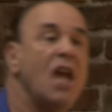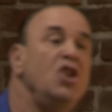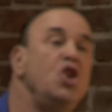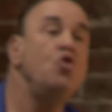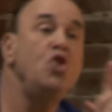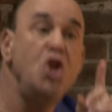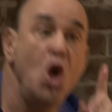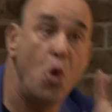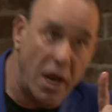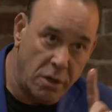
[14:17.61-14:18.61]
And you
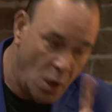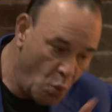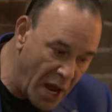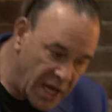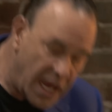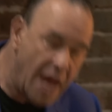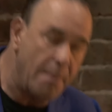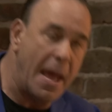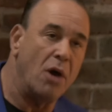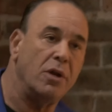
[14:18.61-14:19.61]
knew it when it
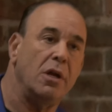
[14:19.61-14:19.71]
came out